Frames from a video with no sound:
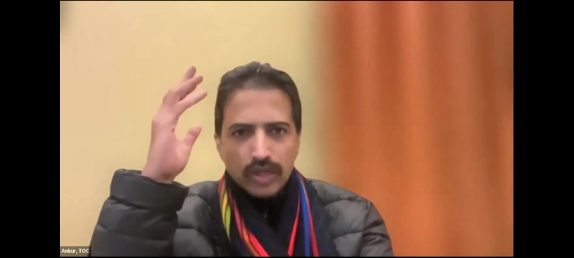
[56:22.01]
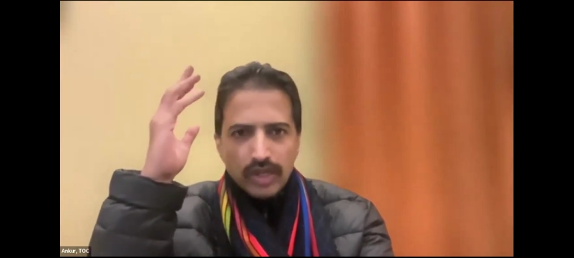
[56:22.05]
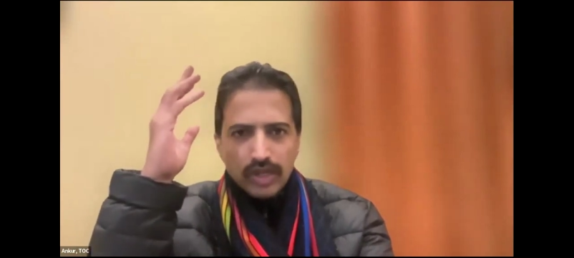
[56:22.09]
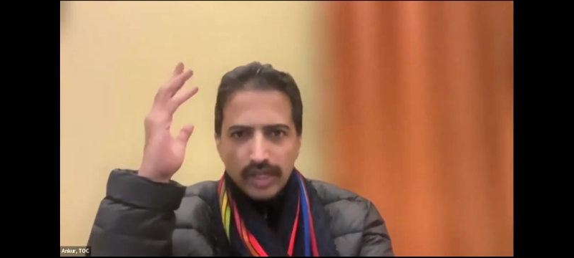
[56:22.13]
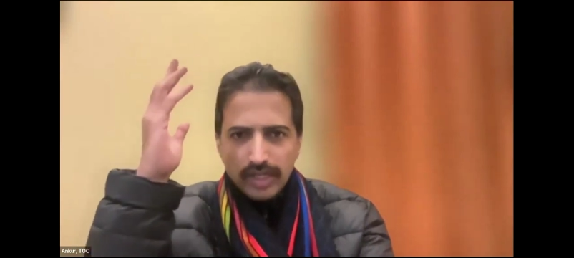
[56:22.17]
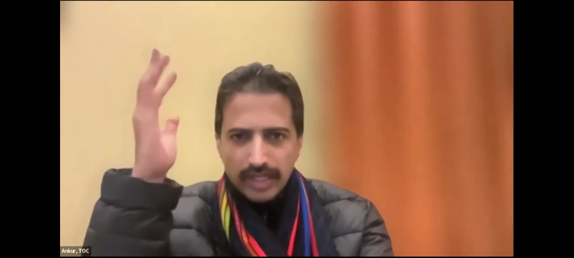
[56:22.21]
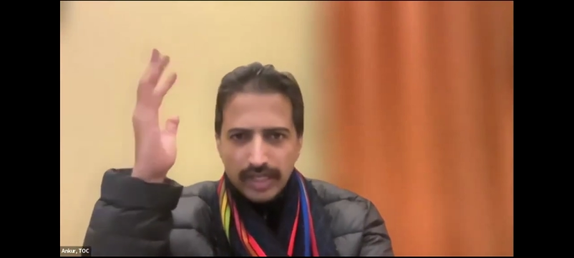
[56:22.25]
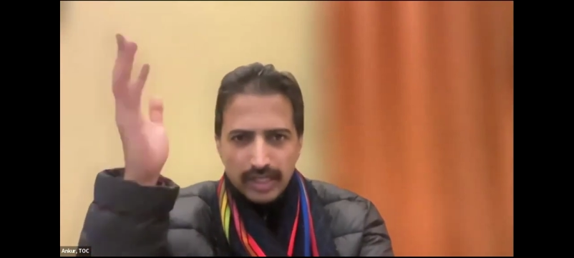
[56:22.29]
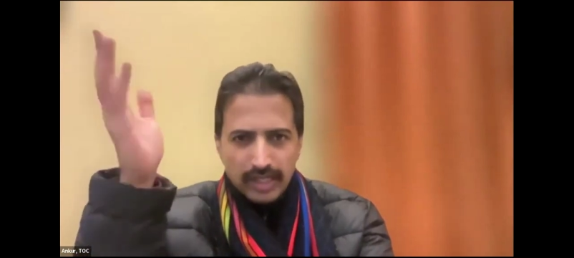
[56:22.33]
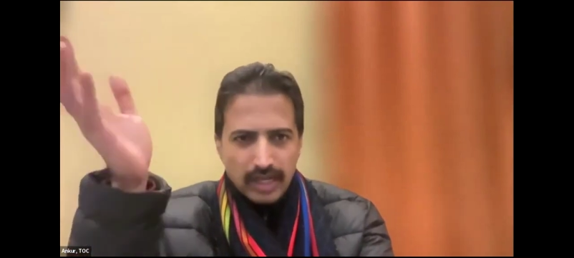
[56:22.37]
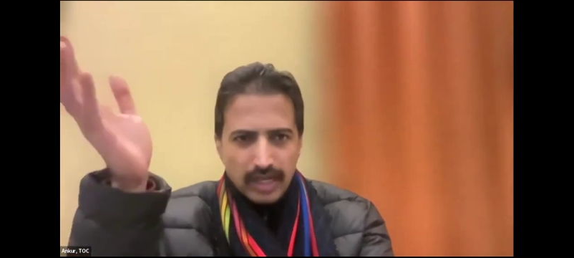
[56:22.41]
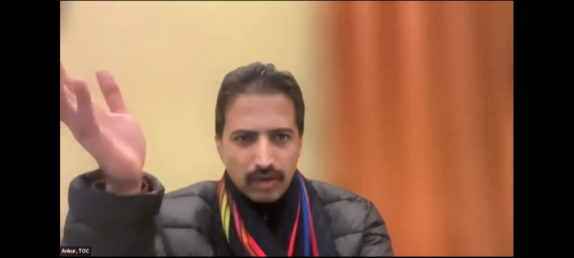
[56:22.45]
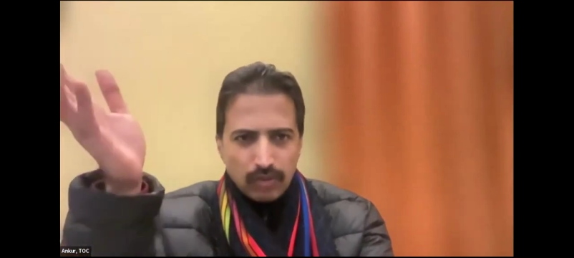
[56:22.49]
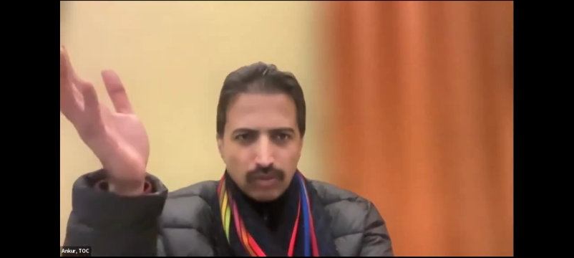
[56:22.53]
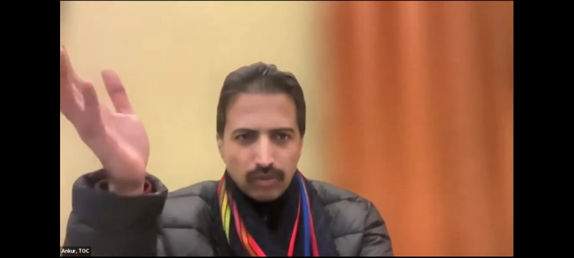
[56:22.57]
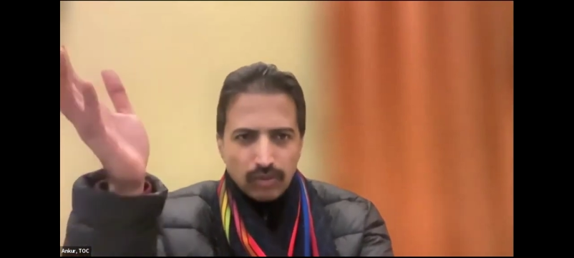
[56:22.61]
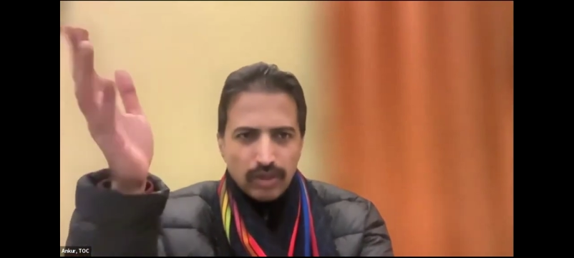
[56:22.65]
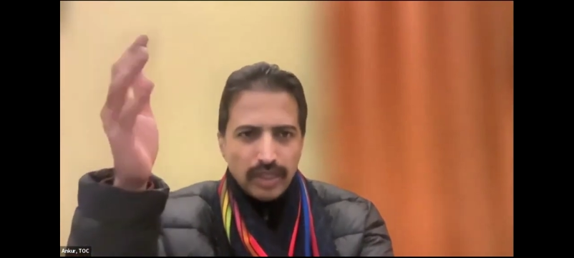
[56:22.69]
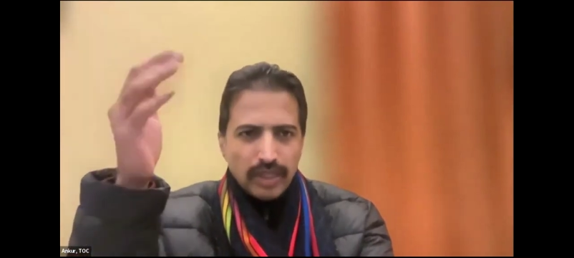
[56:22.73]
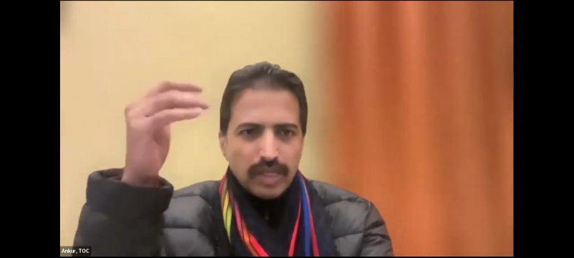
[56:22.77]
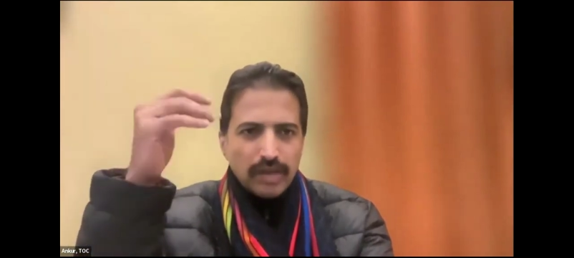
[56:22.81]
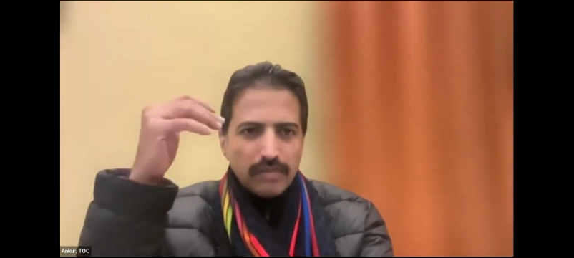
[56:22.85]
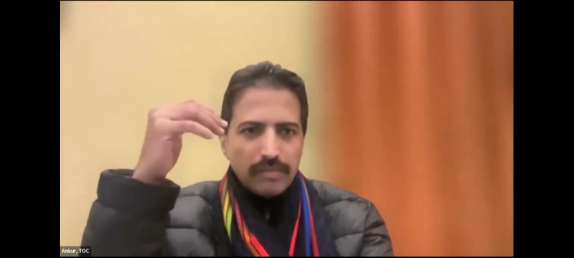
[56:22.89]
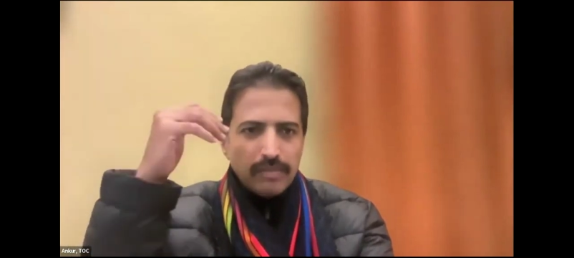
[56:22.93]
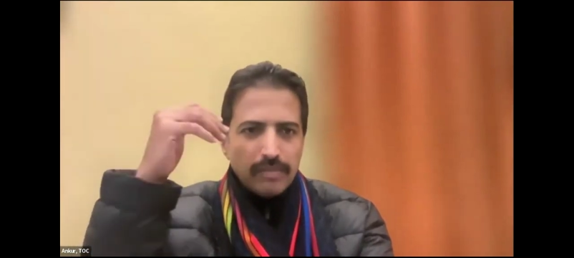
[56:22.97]
the career
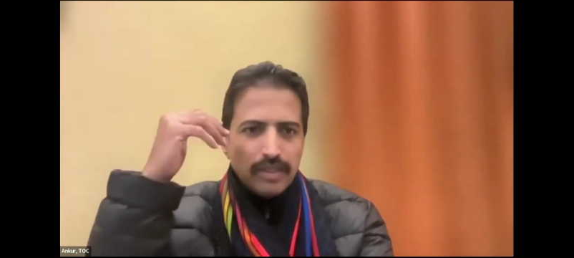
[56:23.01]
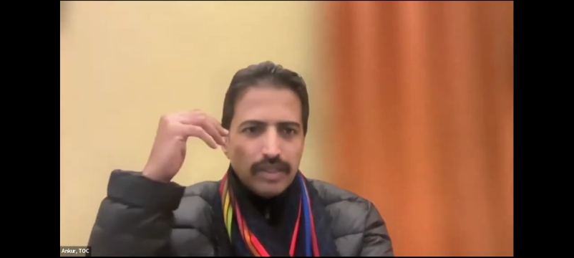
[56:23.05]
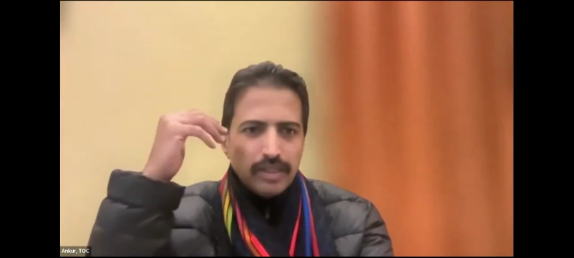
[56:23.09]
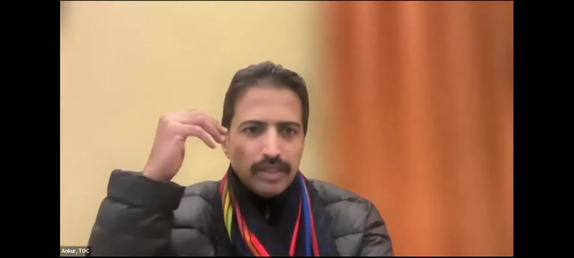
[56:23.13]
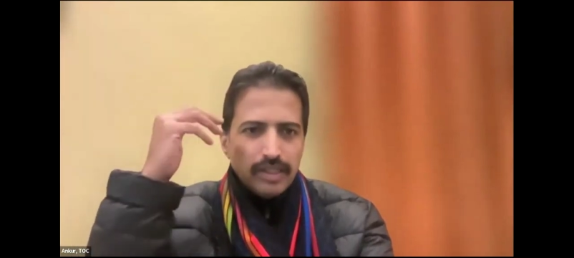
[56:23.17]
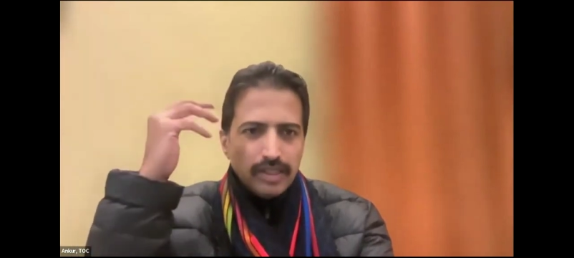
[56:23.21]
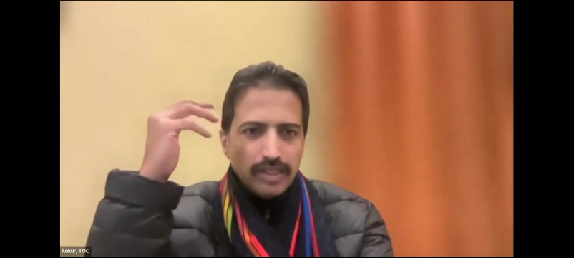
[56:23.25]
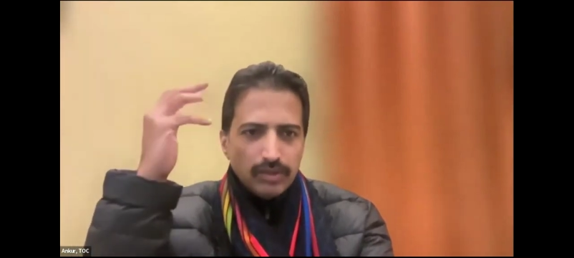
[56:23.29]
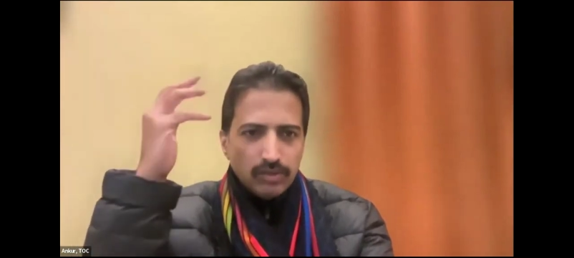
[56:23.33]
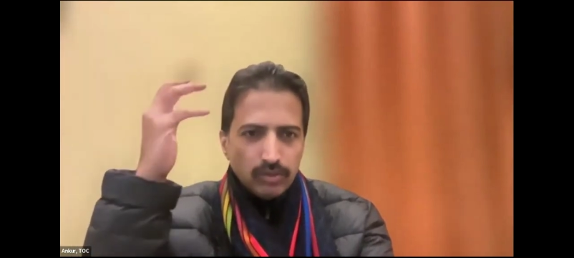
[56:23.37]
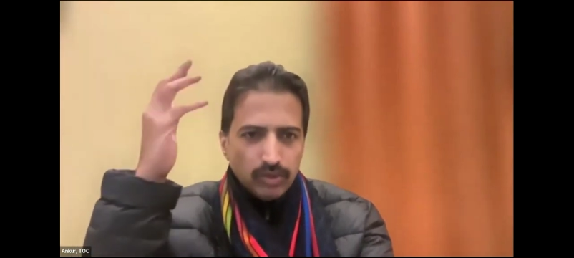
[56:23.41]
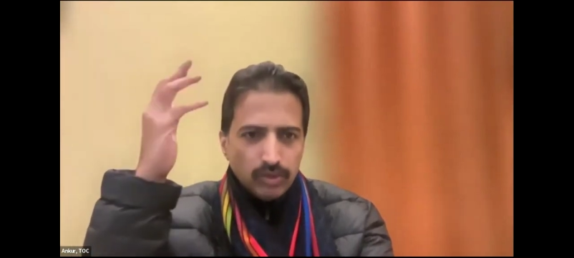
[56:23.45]
counseling community,